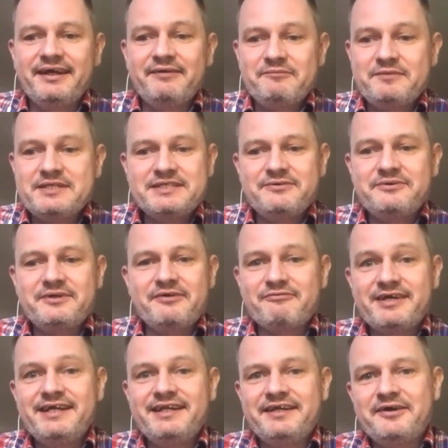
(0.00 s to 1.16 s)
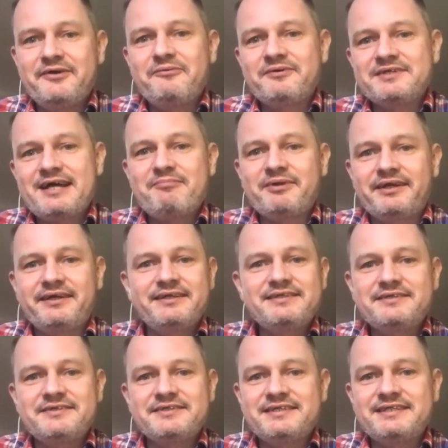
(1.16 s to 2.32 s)
and we still don't really know what's happening is
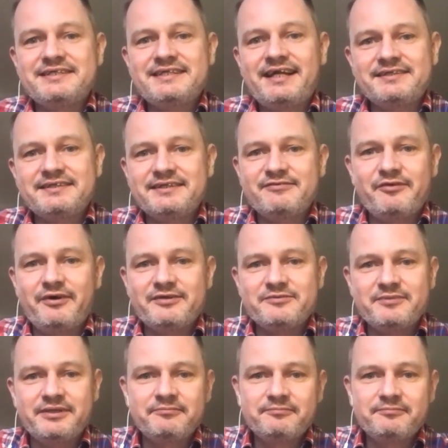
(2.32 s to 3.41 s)
just insanity, if you ask me.